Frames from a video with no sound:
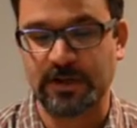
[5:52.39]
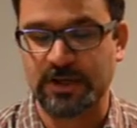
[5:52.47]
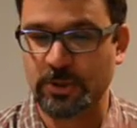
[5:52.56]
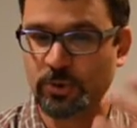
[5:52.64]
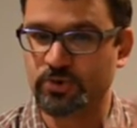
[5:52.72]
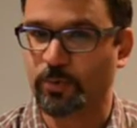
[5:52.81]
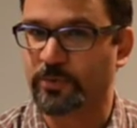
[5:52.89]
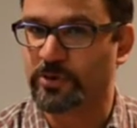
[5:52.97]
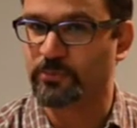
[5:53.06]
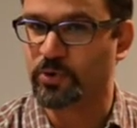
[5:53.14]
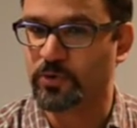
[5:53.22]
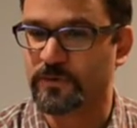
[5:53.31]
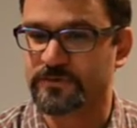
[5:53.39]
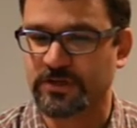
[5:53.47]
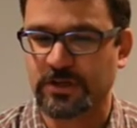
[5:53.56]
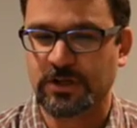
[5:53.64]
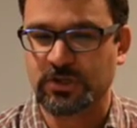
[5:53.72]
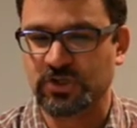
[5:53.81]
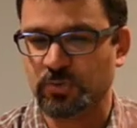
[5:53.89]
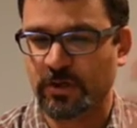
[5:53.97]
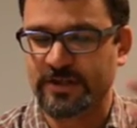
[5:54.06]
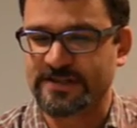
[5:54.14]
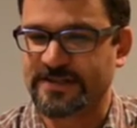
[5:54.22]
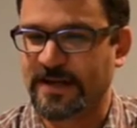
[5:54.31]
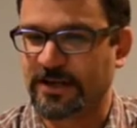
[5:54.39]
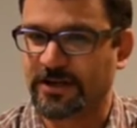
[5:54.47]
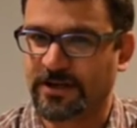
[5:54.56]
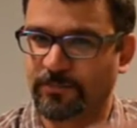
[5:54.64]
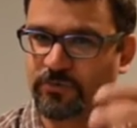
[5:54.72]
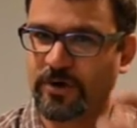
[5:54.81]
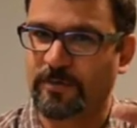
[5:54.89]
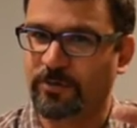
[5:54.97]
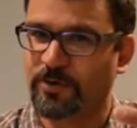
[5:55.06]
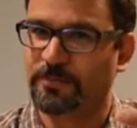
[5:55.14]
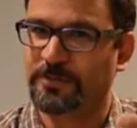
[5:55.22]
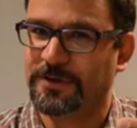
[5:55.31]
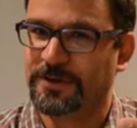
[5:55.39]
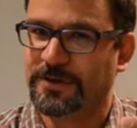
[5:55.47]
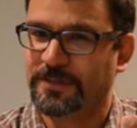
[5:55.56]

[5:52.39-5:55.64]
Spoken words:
In those opening moves, you want to set a problem